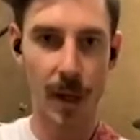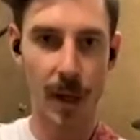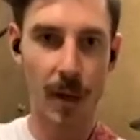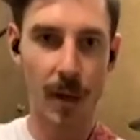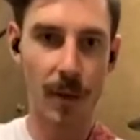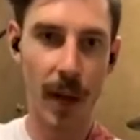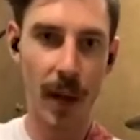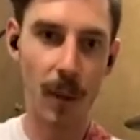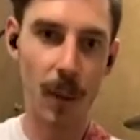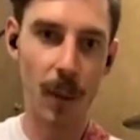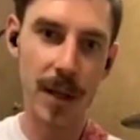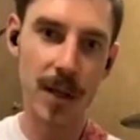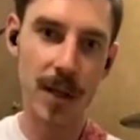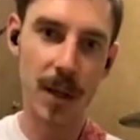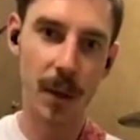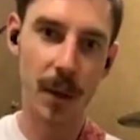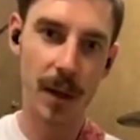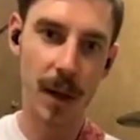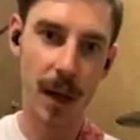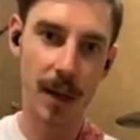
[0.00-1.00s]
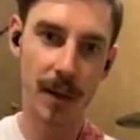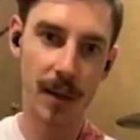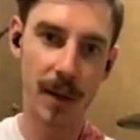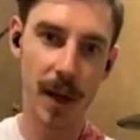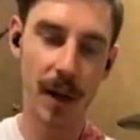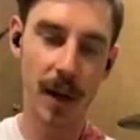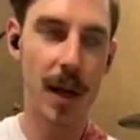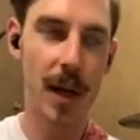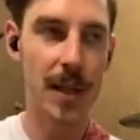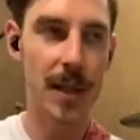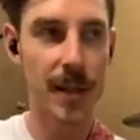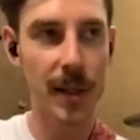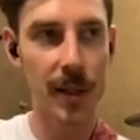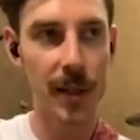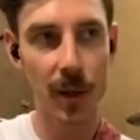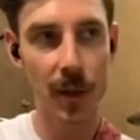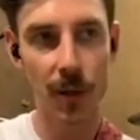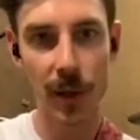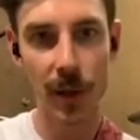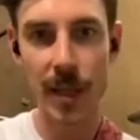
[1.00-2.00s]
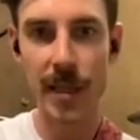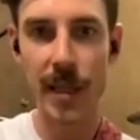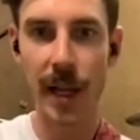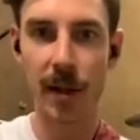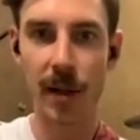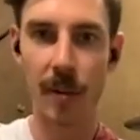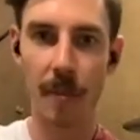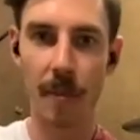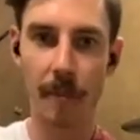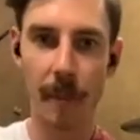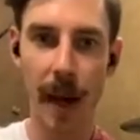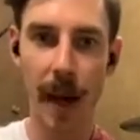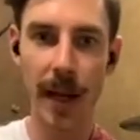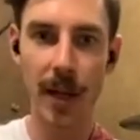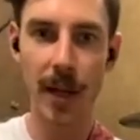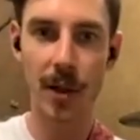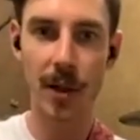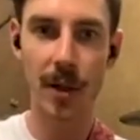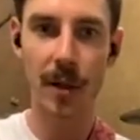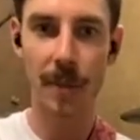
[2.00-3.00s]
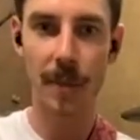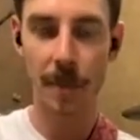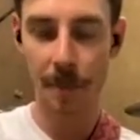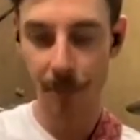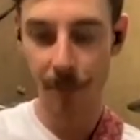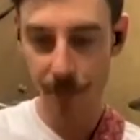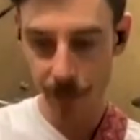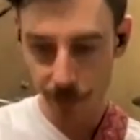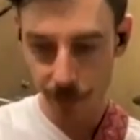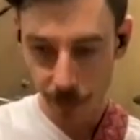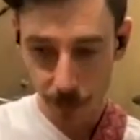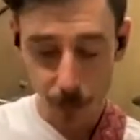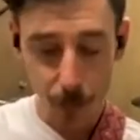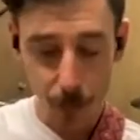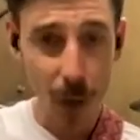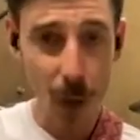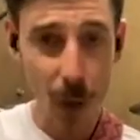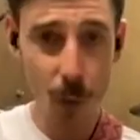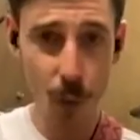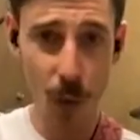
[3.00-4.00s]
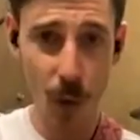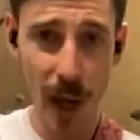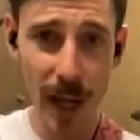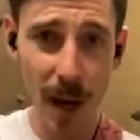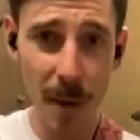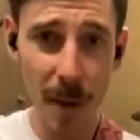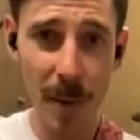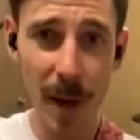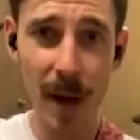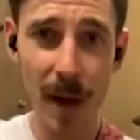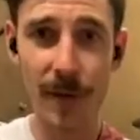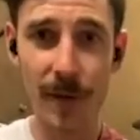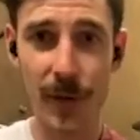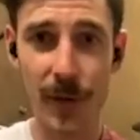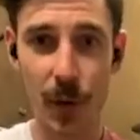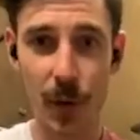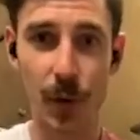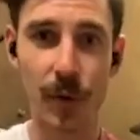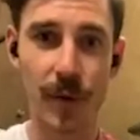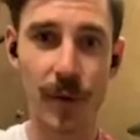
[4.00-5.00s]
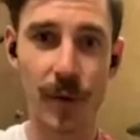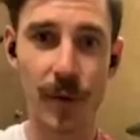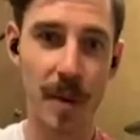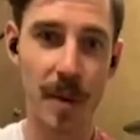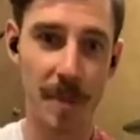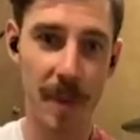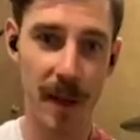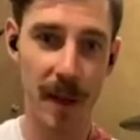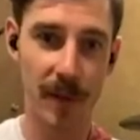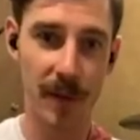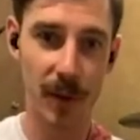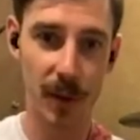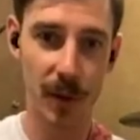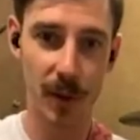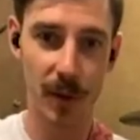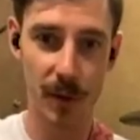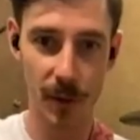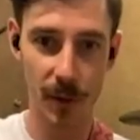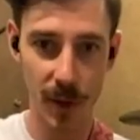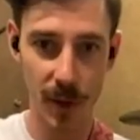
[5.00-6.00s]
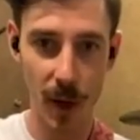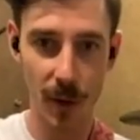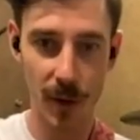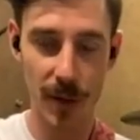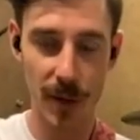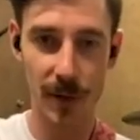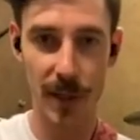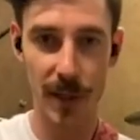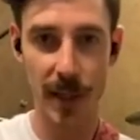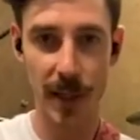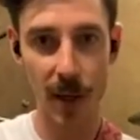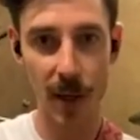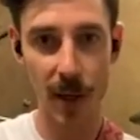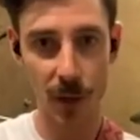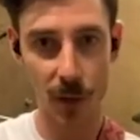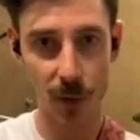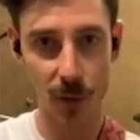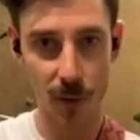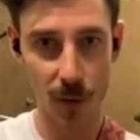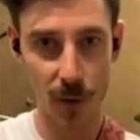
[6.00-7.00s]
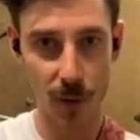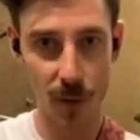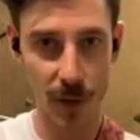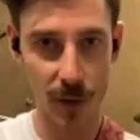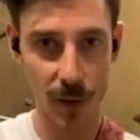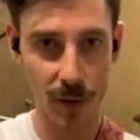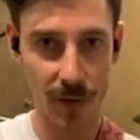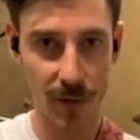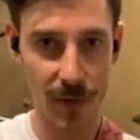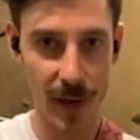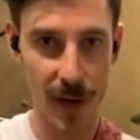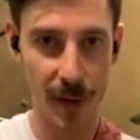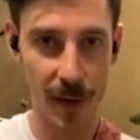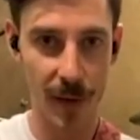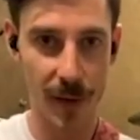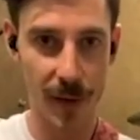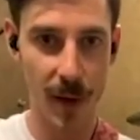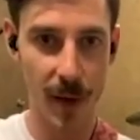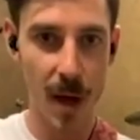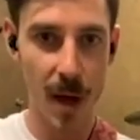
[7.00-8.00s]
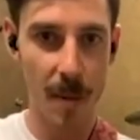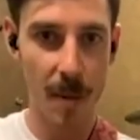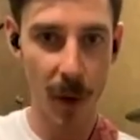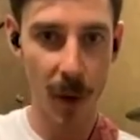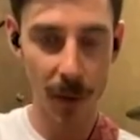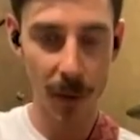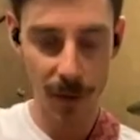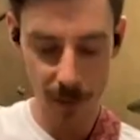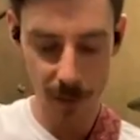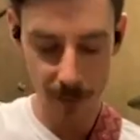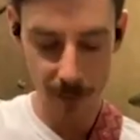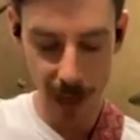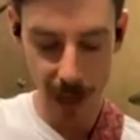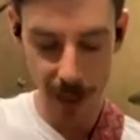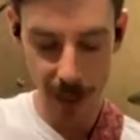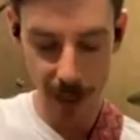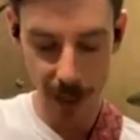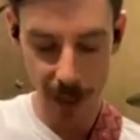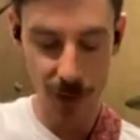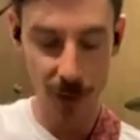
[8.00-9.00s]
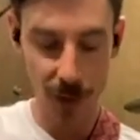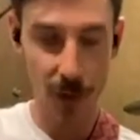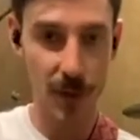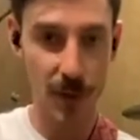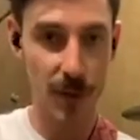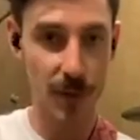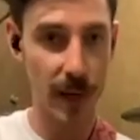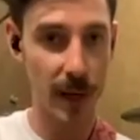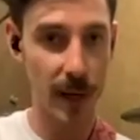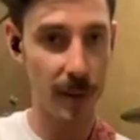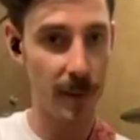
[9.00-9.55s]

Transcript: Right? What's going on in there? It's the degrees that are minor right above 2 very pivotal notes of the scale, your root and your 5th. Both the minor tones right